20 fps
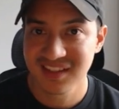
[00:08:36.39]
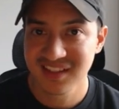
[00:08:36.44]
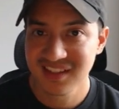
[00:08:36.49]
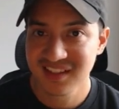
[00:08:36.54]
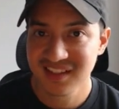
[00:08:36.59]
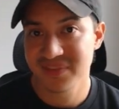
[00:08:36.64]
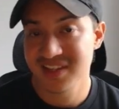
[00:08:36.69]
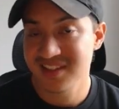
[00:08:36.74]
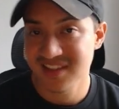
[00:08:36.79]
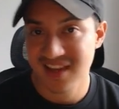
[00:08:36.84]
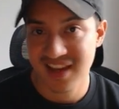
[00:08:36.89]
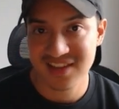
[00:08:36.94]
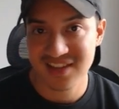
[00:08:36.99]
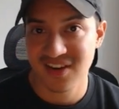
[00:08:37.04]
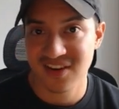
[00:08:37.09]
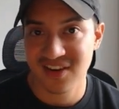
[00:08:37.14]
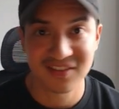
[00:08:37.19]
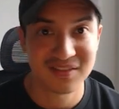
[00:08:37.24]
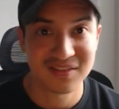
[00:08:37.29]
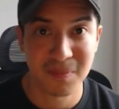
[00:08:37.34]
These sites
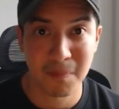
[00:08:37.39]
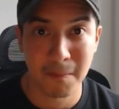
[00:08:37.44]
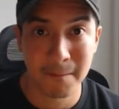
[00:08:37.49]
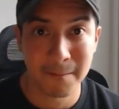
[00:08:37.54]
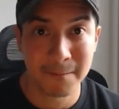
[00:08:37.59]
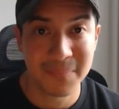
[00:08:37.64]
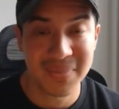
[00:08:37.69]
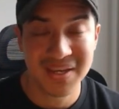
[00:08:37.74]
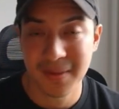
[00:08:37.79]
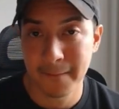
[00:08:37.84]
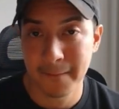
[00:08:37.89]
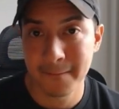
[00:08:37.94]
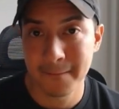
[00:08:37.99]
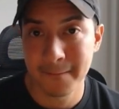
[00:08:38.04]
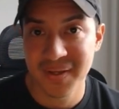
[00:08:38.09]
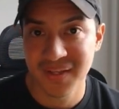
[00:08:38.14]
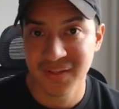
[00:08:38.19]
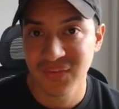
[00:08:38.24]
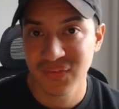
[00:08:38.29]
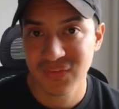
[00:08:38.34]
aren't being
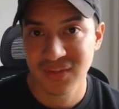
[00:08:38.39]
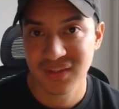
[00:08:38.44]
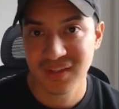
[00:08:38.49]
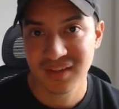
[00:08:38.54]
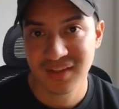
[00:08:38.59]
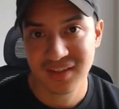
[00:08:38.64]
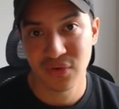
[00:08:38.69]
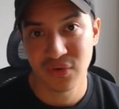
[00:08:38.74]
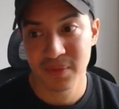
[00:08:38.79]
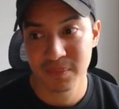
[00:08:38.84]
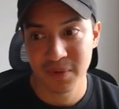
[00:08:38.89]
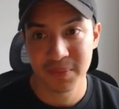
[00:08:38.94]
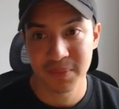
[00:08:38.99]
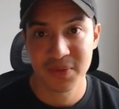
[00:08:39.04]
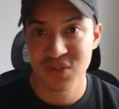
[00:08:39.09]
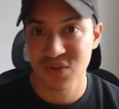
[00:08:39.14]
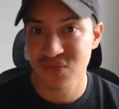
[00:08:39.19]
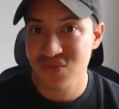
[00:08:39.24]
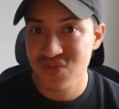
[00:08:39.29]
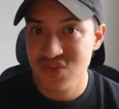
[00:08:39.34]
built for the
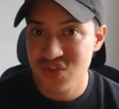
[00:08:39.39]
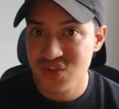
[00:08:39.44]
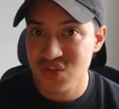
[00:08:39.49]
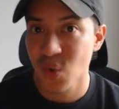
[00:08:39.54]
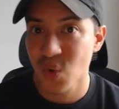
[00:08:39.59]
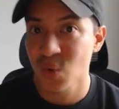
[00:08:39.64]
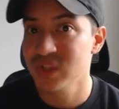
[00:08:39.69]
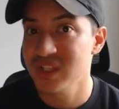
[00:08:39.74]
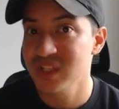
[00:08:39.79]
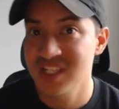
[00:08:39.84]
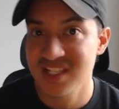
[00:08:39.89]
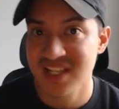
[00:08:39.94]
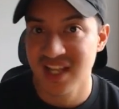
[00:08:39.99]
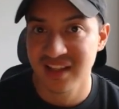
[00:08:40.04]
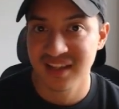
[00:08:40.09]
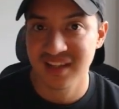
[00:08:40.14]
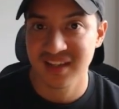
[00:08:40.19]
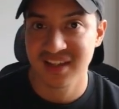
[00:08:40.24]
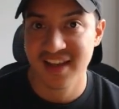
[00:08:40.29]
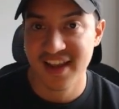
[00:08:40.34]
purpose of solely
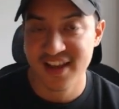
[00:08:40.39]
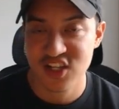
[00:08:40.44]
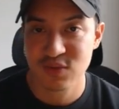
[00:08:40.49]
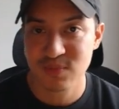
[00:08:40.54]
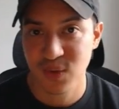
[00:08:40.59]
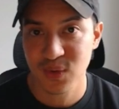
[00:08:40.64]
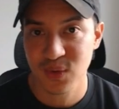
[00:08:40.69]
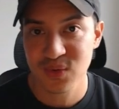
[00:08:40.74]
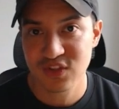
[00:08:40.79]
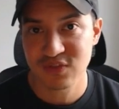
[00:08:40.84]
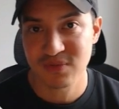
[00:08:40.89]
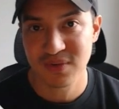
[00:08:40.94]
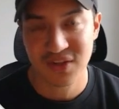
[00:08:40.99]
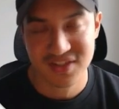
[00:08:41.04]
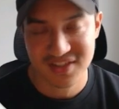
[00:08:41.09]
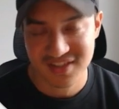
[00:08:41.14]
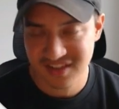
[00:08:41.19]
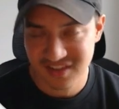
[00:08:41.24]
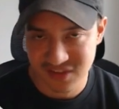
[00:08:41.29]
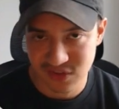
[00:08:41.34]
selling guest posts,
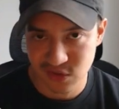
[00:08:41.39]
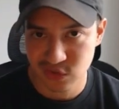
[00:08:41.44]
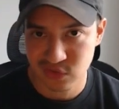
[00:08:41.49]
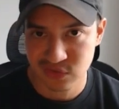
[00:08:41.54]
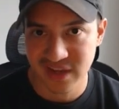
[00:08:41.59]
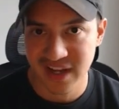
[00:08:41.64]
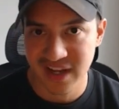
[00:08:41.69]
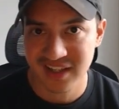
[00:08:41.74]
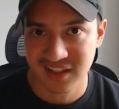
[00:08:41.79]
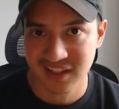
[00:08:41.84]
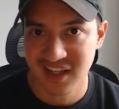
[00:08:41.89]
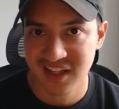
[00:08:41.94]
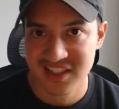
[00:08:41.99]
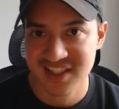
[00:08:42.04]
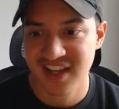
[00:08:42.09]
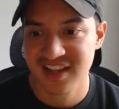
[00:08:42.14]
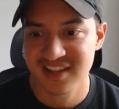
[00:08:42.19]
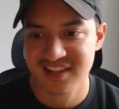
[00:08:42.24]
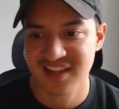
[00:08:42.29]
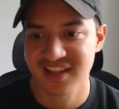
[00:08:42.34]
because you'll find a lot of
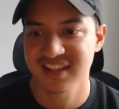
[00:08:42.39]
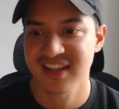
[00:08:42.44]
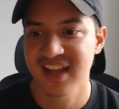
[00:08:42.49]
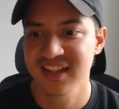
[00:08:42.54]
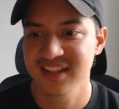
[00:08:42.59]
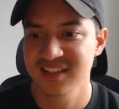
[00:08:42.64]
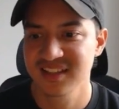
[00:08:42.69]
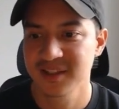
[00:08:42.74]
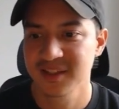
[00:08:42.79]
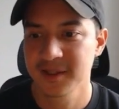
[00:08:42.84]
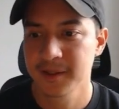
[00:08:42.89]
sites like that.